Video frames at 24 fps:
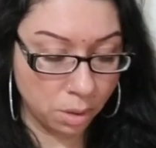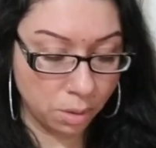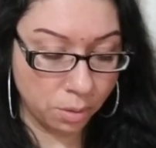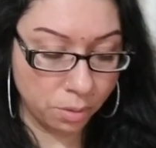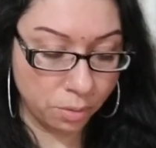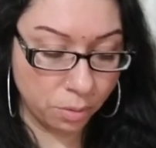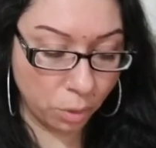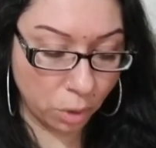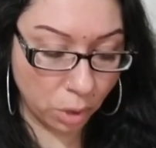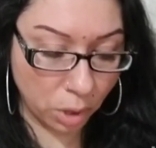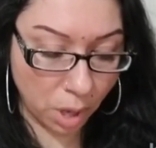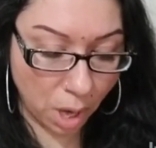
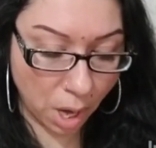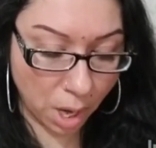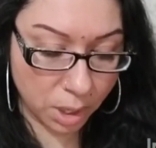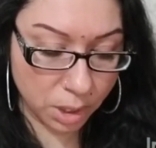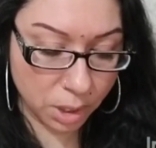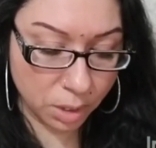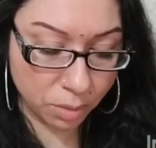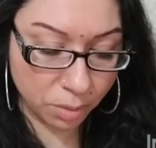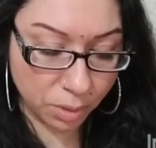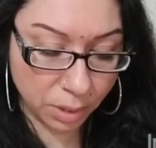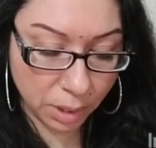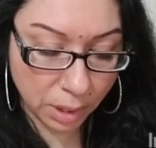Four cards
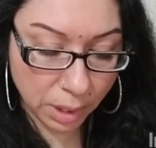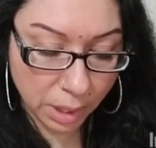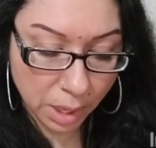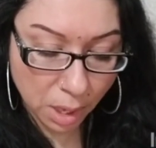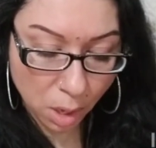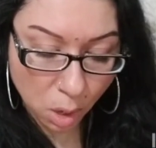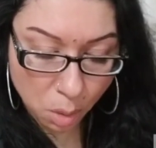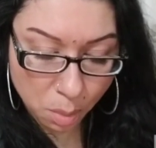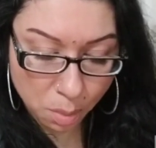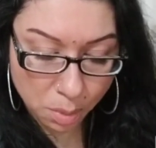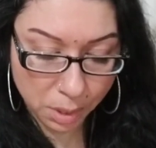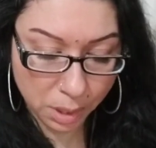for
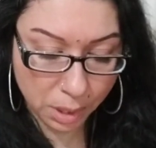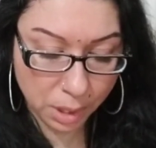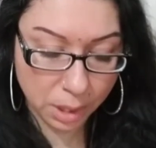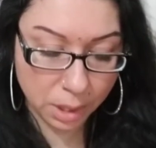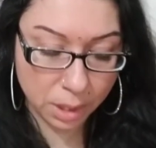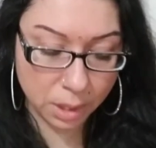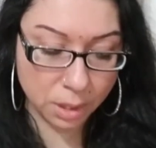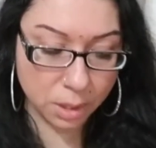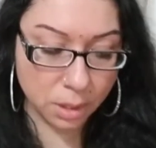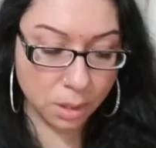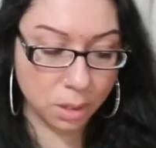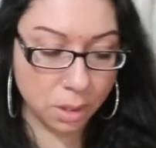Leo,
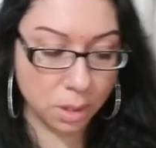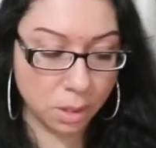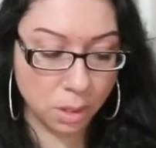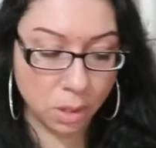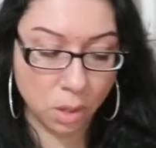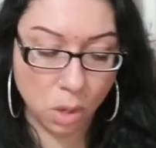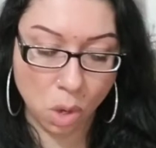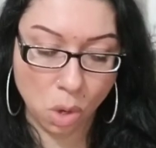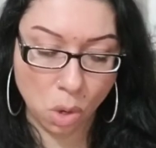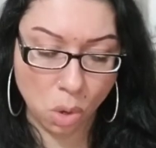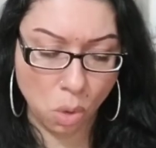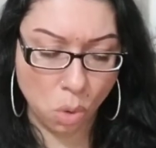please.
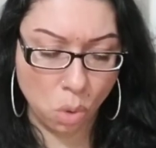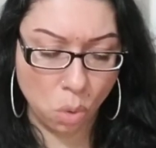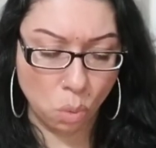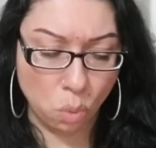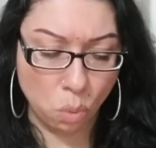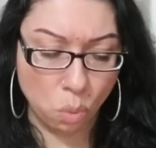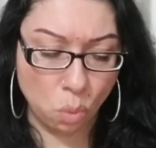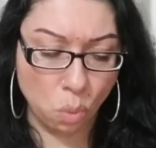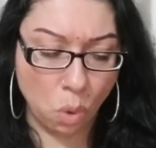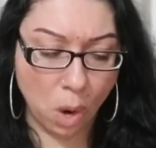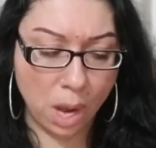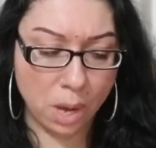
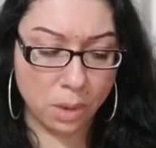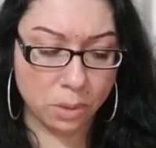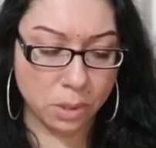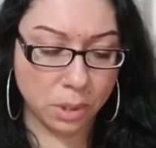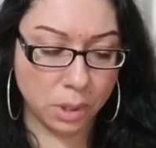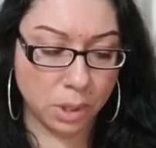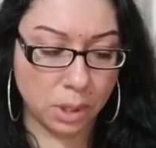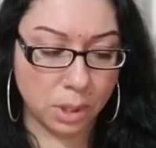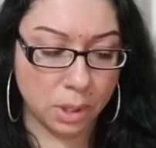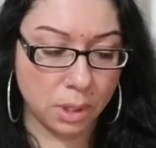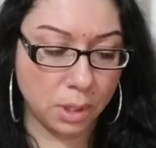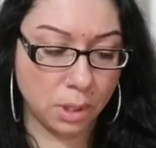
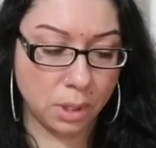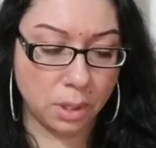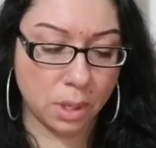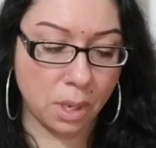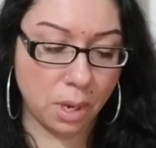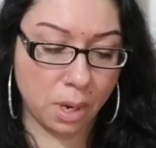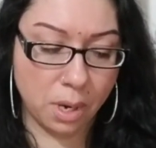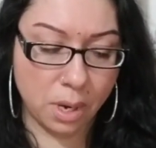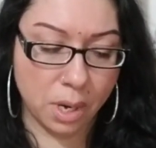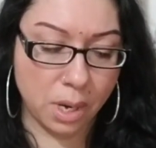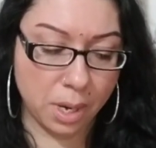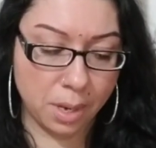Wowzers.
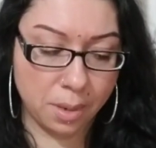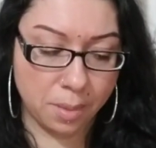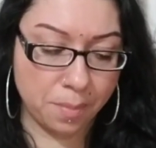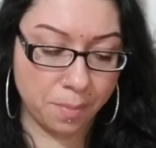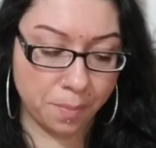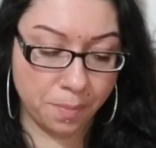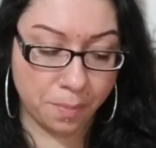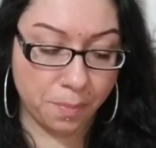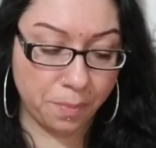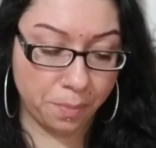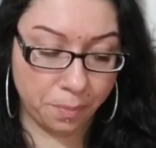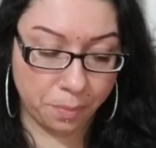All right.
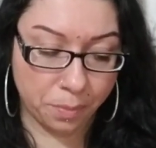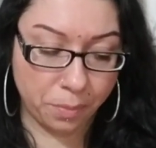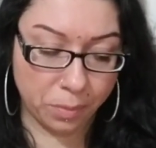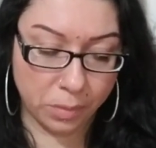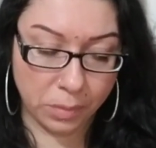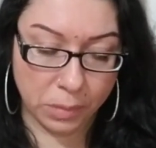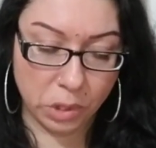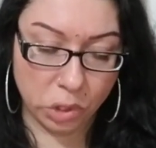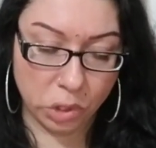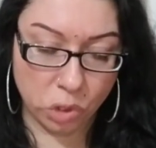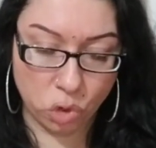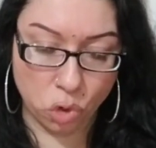
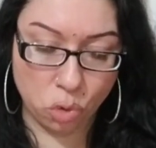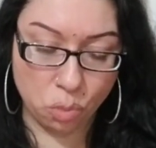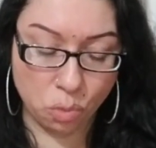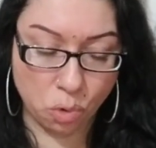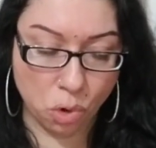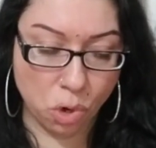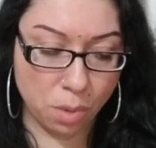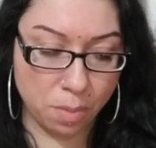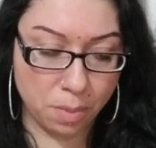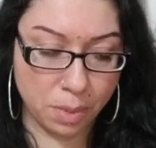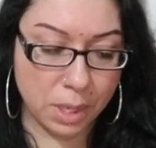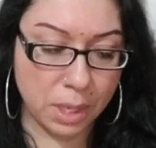Two
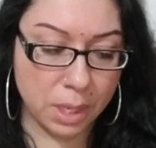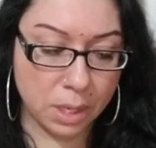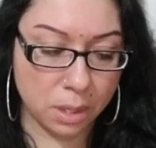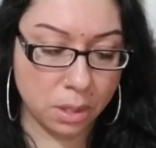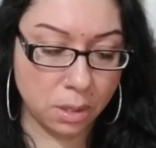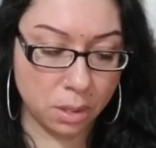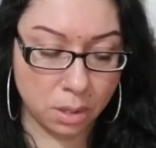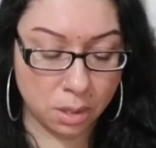more, please.